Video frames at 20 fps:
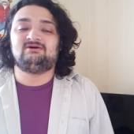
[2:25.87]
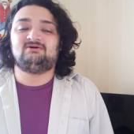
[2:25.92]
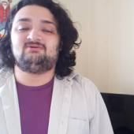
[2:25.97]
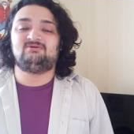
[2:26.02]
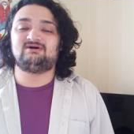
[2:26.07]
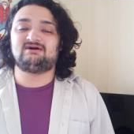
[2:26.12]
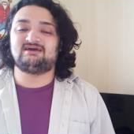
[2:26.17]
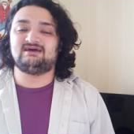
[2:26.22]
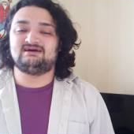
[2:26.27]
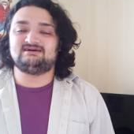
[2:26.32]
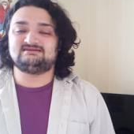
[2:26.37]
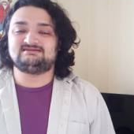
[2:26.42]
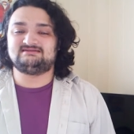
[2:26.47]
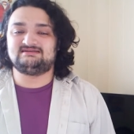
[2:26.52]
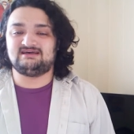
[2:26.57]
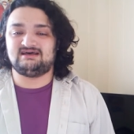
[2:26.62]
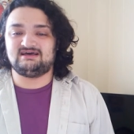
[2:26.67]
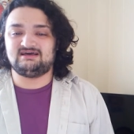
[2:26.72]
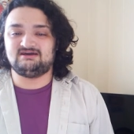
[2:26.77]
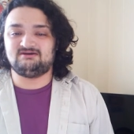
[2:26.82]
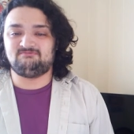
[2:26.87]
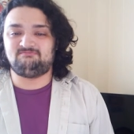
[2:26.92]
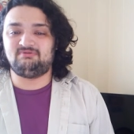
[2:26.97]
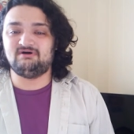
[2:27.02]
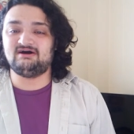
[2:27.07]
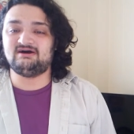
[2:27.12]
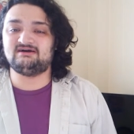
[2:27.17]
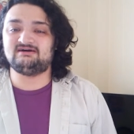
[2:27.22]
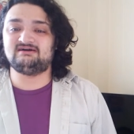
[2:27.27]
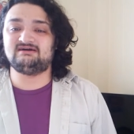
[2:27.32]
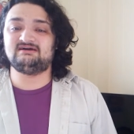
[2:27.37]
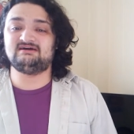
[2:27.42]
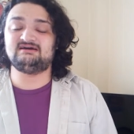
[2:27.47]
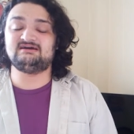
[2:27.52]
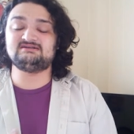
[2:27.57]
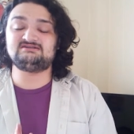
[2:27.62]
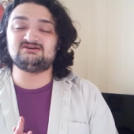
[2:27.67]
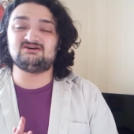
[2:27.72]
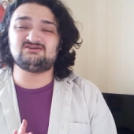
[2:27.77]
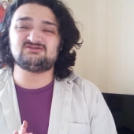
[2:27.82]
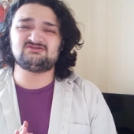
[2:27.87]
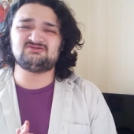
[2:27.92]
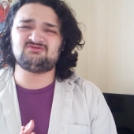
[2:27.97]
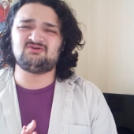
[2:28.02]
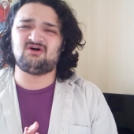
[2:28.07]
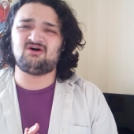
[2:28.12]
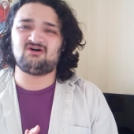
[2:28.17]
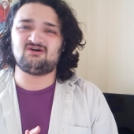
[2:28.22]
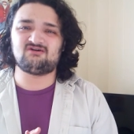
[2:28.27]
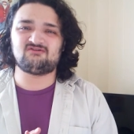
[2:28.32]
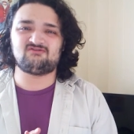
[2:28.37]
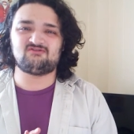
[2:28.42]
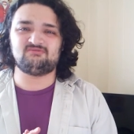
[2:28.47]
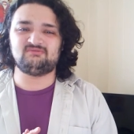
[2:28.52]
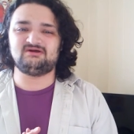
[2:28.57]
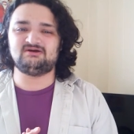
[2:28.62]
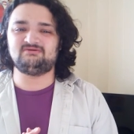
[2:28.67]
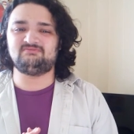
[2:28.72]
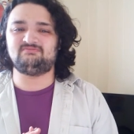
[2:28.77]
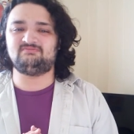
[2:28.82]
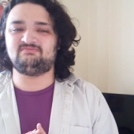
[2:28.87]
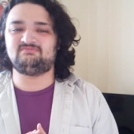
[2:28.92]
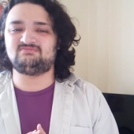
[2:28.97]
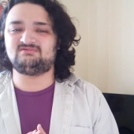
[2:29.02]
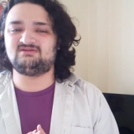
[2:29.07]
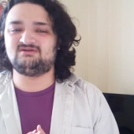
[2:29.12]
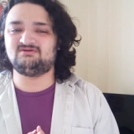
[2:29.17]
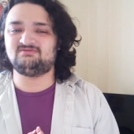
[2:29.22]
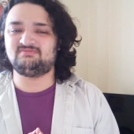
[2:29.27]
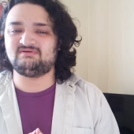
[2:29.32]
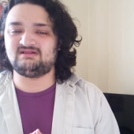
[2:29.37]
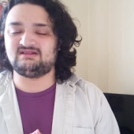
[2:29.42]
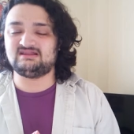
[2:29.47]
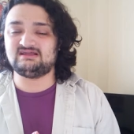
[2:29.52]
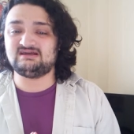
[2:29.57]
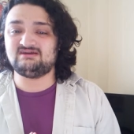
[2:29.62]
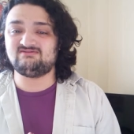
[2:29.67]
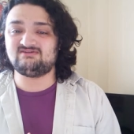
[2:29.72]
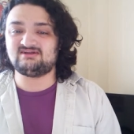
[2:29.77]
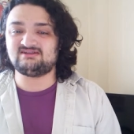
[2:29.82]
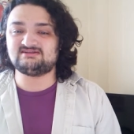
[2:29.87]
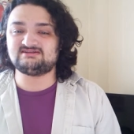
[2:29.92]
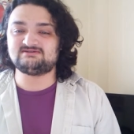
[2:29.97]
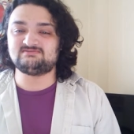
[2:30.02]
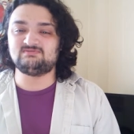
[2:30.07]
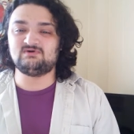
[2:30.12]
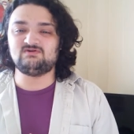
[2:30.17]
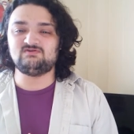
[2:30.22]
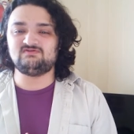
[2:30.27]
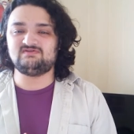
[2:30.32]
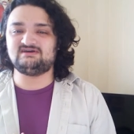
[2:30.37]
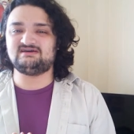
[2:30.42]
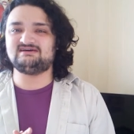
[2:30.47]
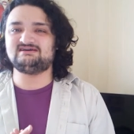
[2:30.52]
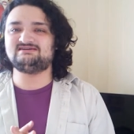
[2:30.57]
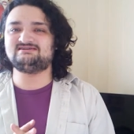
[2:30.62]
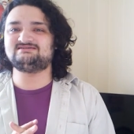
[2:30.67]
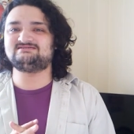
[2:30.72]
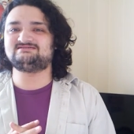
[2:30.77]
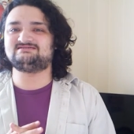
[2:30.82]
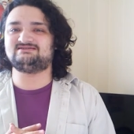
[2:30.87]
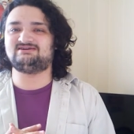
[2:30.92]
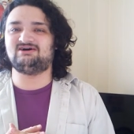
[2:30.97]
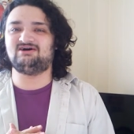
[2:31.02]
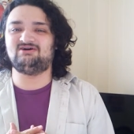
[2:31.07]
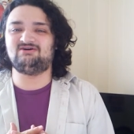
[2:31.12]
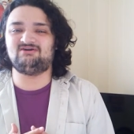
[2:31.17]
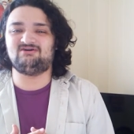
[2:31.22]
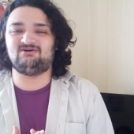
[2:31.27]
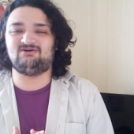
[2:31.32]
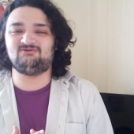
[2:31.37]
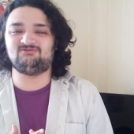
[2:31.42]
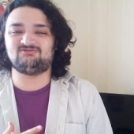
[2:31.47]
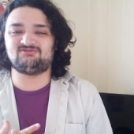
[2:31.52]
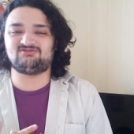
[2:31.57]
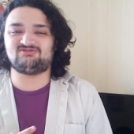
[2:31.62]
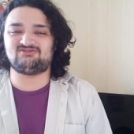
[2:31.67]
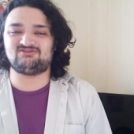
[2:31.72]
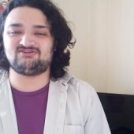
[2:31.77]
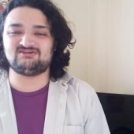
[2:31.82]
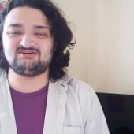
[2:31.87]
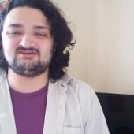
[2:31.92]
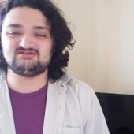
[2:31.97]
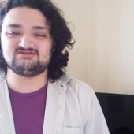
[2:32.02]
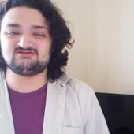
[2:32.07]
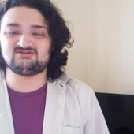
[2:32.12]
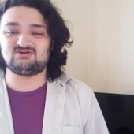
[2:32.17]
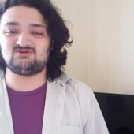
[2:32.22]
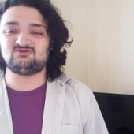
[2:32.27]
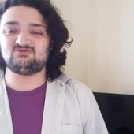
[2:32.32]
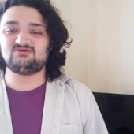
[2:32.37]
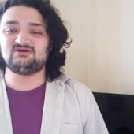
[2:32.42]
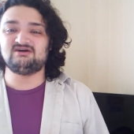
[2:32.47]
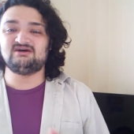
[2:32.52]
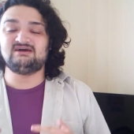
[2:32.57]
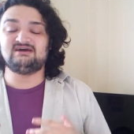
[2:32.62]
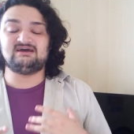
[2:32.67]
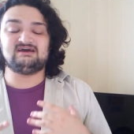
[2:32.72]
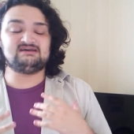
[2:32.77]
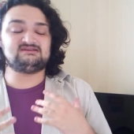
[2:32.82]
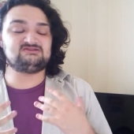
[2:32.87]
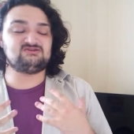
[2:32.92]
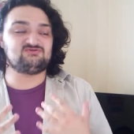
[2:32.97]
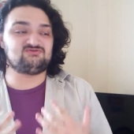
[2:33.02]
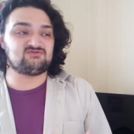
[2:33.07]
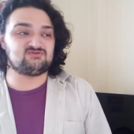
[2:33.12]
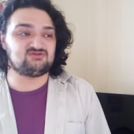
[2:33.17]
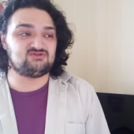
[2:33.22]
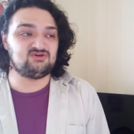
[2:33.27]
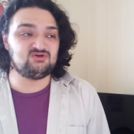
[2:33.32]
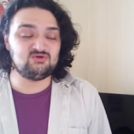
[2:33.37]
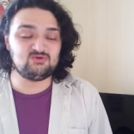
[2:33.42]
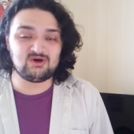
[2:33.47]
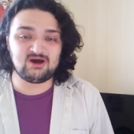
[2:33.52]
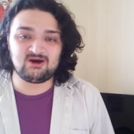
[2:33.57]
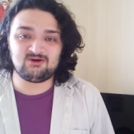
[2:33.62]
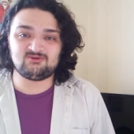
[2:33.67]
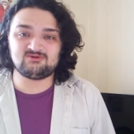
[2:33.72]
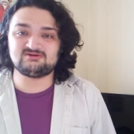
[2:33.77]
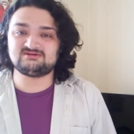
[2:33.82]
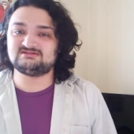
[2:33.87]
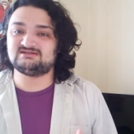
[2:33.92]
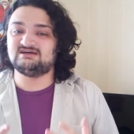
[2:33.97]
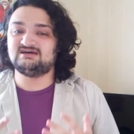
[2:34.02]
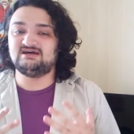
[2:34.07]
What can I say? But it's also hard for me to believe that this movie is over thirty years old. It's over two hours.